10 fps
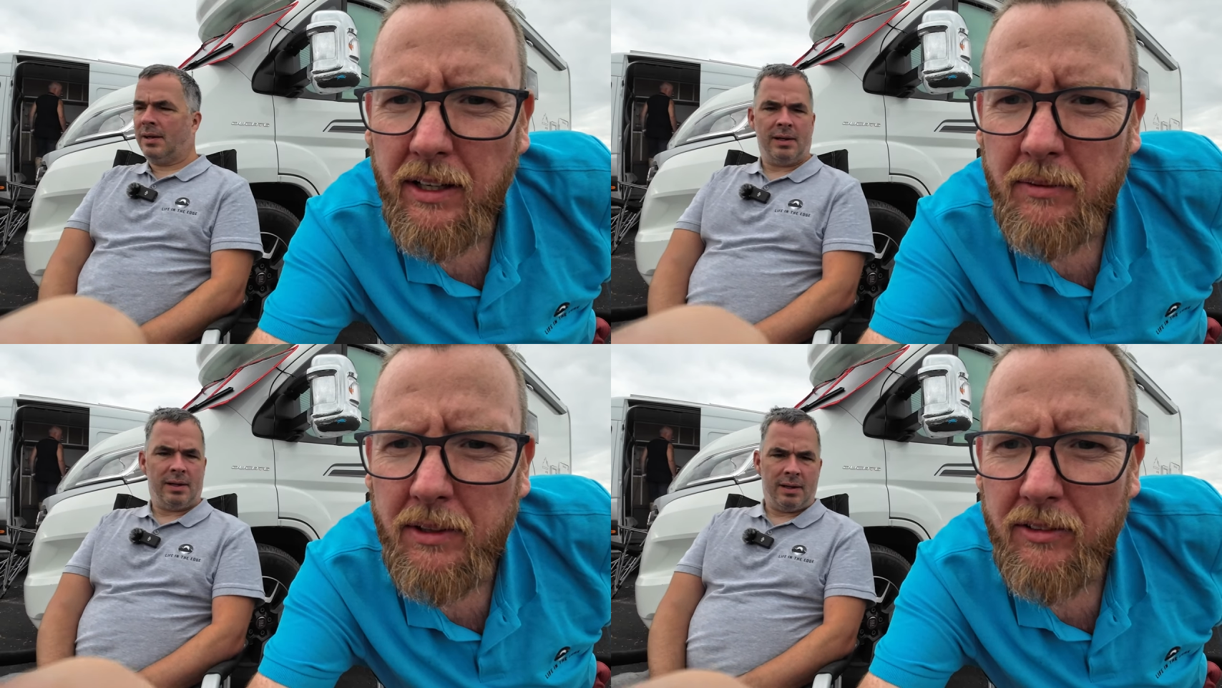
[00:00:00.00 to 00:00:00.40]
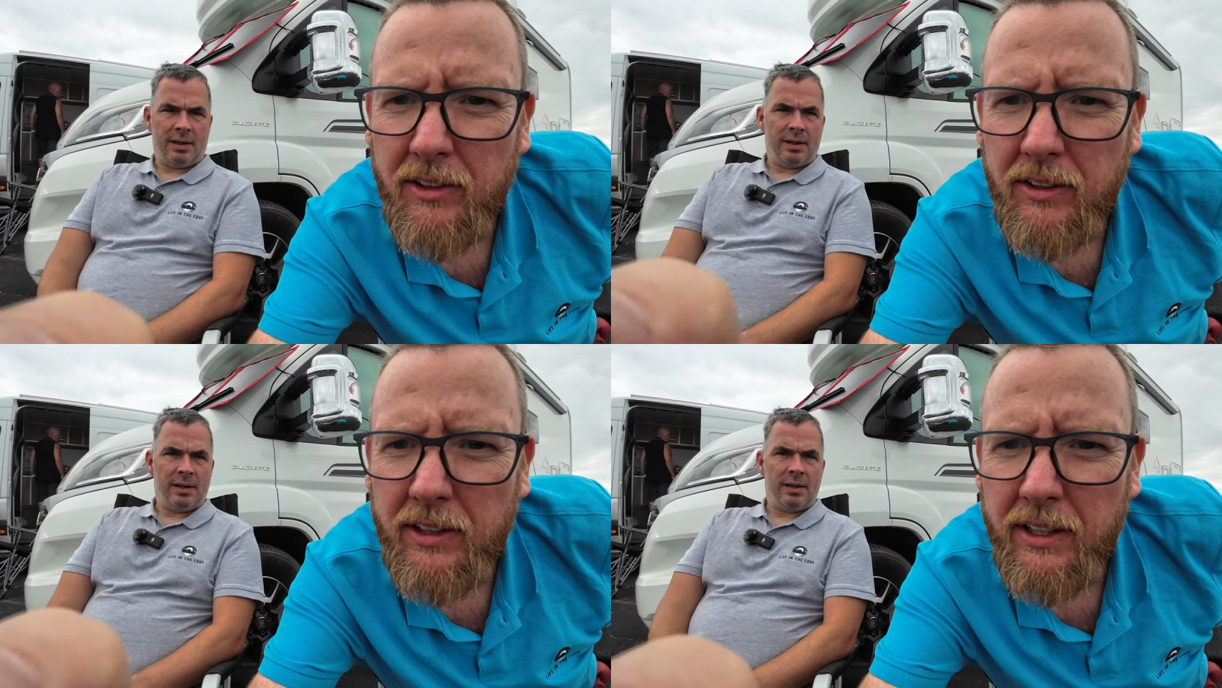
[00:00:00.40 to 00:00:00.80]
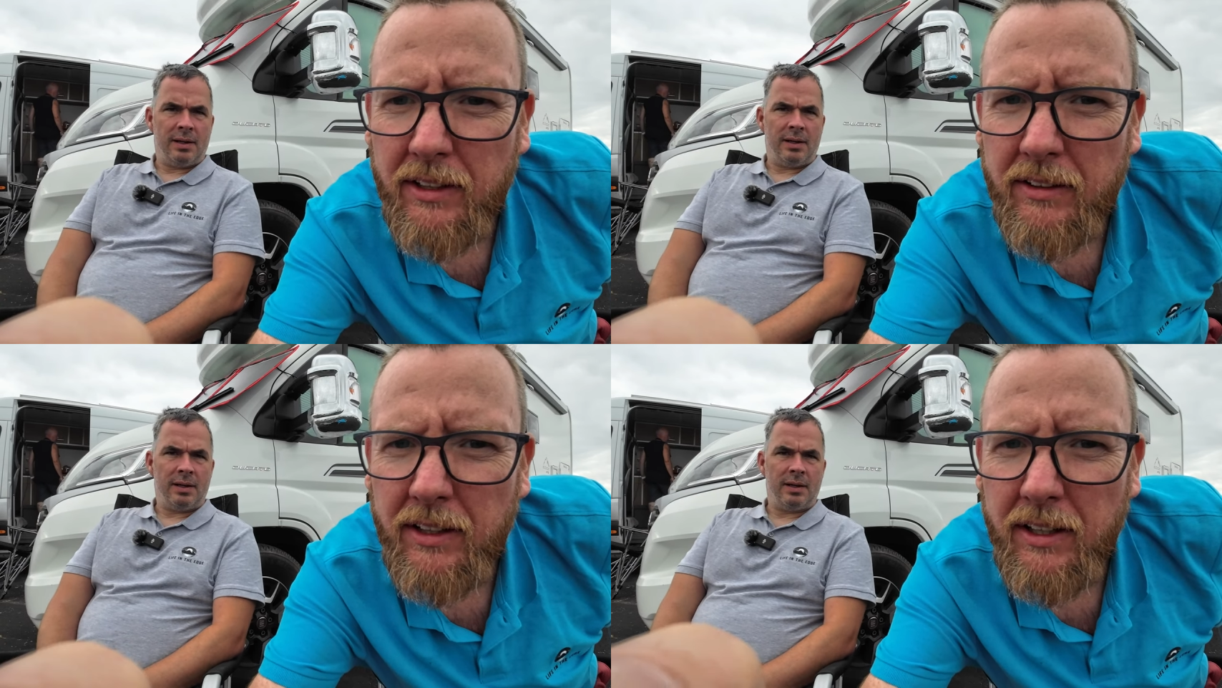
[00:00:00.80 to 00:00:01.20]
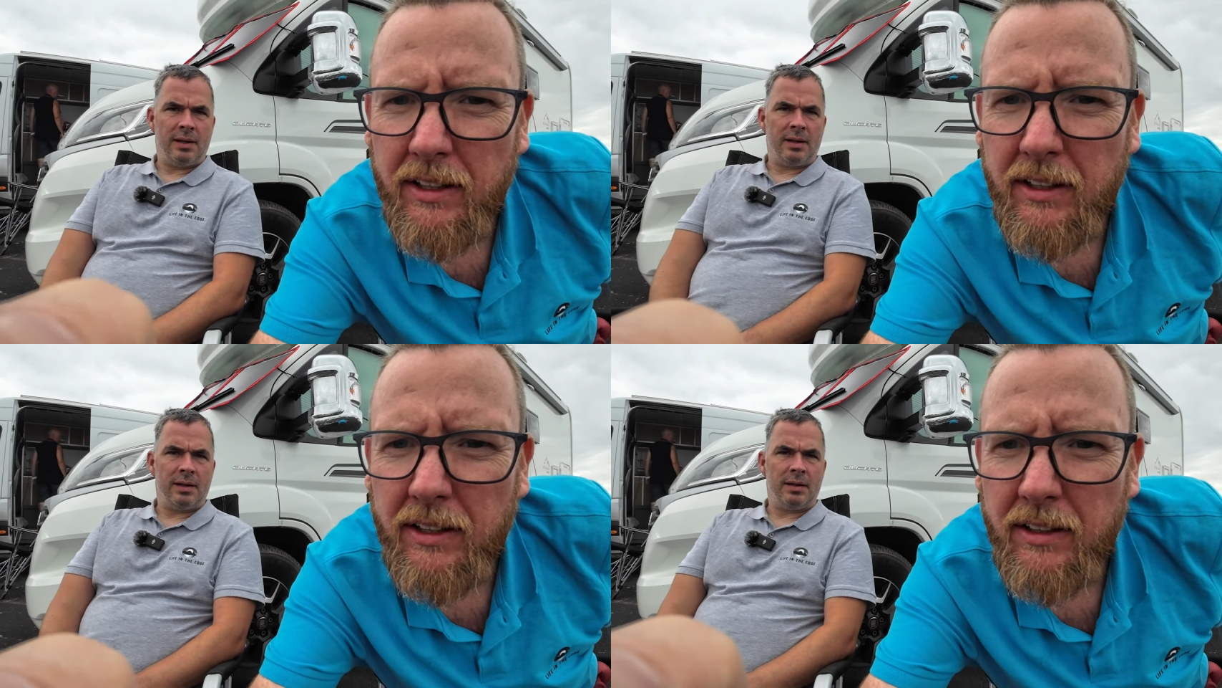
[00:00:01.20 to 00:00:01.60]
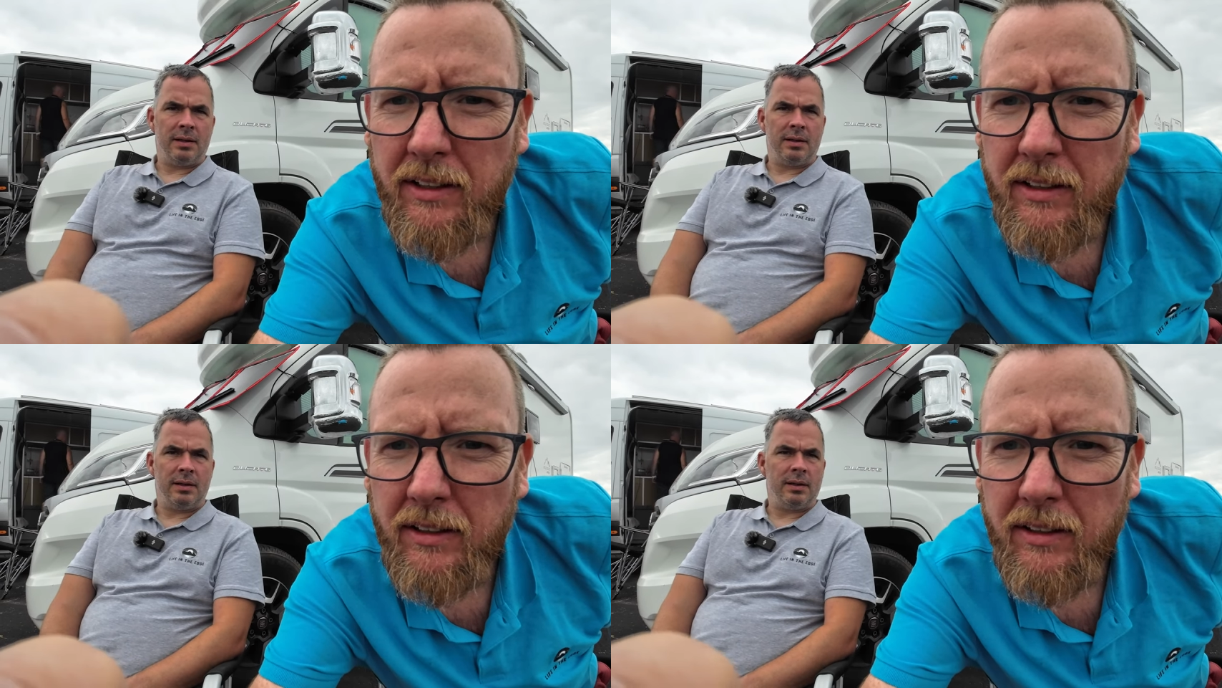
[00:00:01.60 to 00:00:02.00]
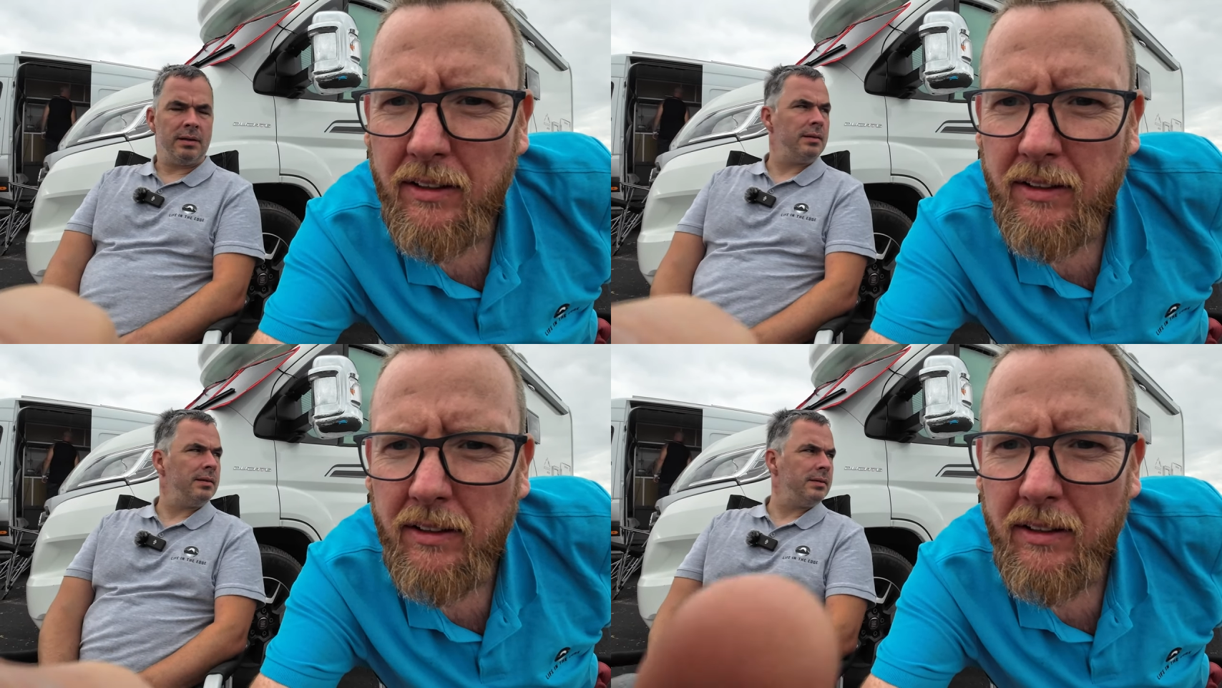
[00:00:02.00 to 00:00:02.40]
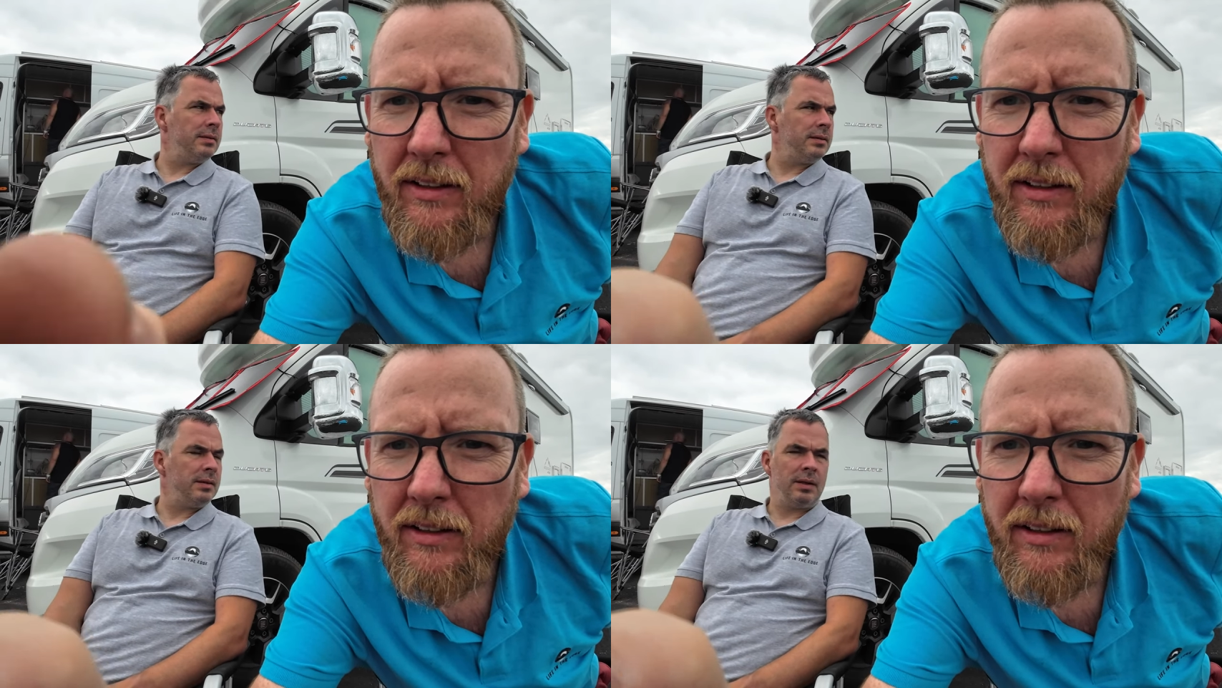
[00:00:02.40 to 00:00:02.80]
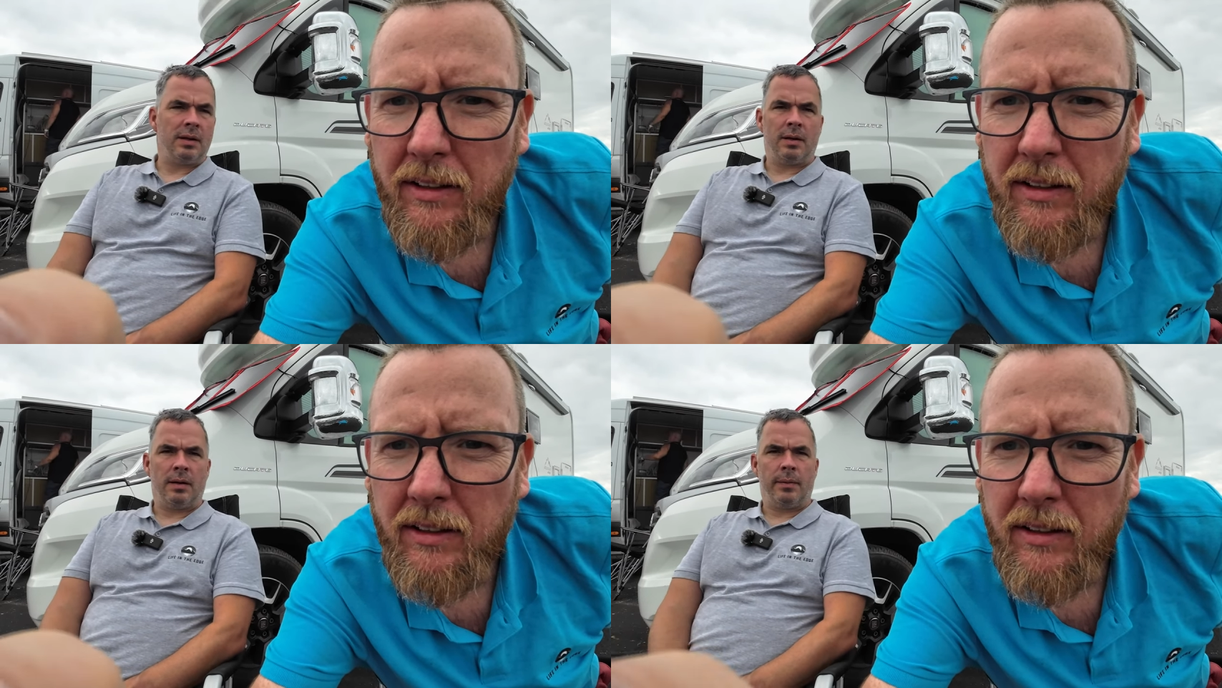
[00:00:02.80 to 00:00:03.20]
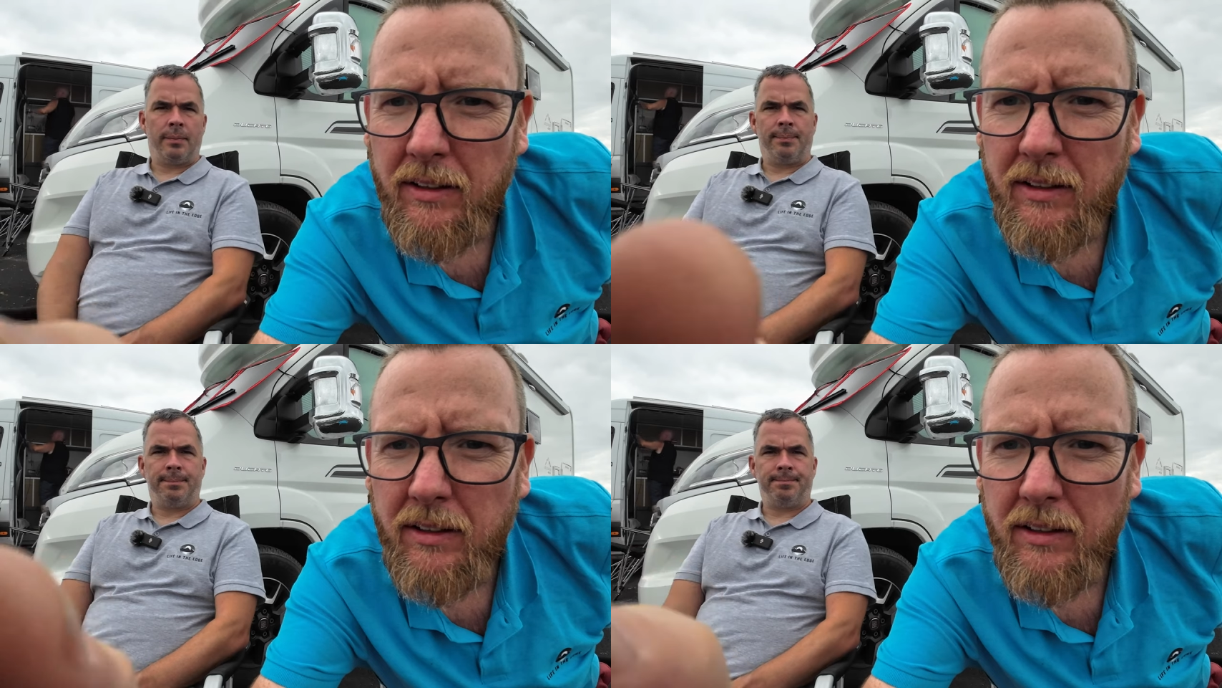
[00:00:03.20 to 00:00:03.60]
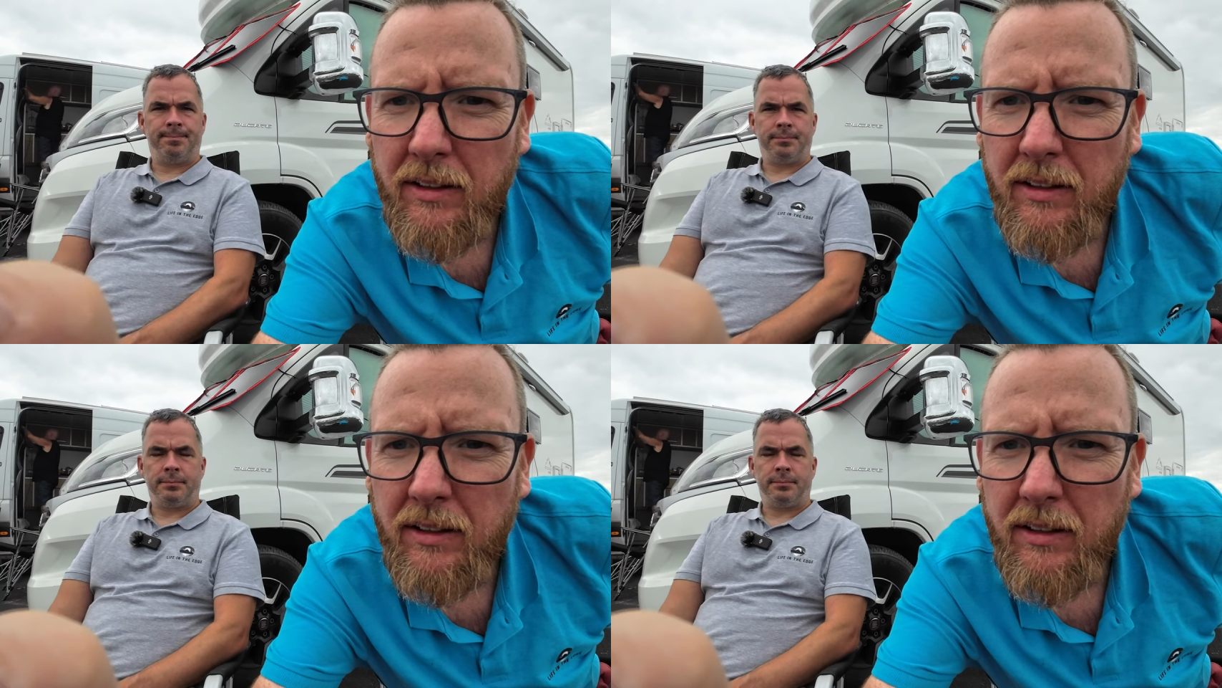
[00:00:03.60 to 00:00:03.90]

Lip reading: No one is speaking in this clip.